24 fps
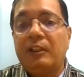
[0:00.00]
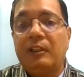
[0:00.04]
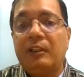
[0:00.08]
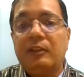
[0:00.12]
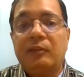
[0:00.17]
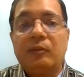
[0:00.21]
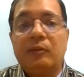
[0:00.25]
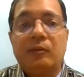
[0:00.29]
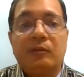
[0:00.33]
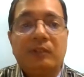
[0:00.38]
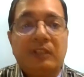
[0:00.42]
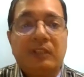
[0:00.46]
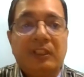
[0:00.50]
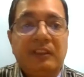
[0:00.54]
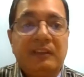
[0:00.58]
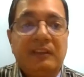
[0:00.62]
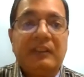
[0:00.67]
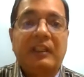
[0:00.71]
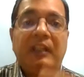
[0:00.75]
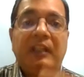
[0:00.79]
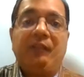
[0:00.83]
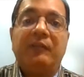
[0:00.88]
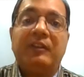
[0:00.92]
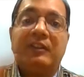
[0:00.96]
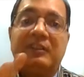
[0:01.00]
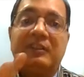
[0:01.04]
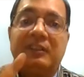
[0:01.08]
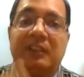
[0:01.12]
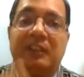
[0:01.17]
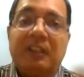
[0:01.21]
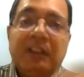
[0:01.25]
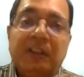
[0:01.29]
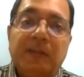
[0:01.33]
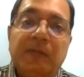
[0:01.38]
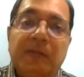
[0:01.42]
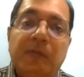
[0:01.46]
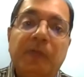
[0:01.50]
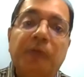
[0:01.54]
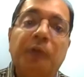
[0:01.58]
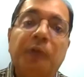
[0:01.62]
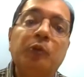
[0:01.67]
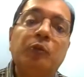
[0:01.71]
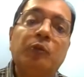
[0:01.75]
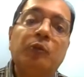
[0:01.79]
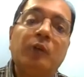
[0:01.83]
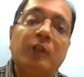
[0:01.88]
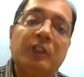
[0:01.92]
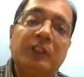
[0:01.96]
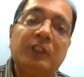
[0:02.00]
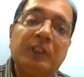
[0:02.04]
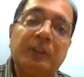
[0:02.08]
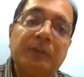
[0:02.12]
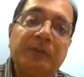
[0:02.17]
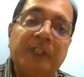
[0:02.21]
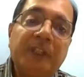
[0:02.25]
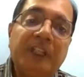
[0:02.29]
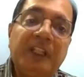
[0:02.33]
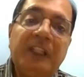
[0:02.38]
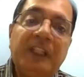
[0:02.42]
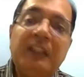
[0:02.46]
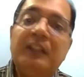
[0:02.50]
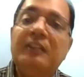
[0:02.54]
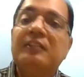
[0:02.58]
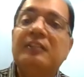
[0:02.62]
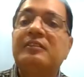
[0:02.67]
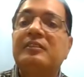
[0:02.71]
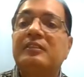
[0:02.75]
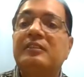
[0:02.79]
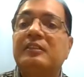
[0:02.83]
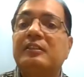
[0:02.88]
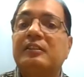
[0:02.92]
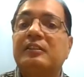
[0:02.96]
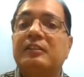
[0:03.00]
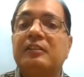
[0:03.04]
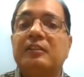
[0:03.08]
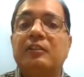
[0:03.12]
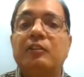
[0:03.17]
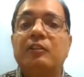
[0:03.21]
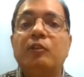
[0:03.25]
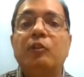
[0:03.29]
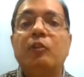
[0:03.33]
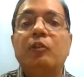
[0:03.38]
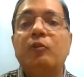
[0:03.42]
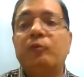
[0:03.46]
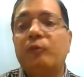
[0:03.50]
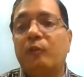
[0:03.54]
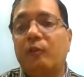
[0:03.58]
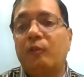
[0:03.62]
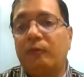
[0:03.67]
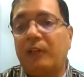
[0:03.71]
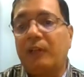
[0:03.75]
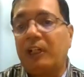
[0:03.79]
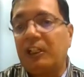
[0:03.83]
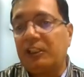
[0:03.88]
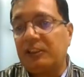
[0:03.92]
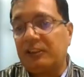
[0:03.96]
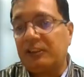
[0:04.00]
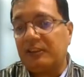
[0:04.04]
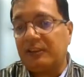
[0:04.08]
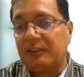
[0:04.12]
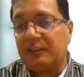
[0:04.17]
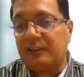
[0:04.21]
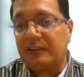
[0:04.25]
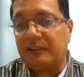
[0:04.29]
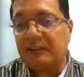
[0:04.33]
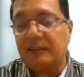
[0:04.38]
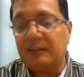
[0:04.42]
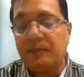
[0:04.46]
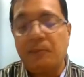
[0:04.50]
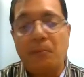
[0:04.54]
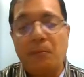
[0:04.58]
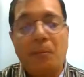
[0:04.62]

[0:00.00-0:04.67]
So this gave us a view on various useful functions.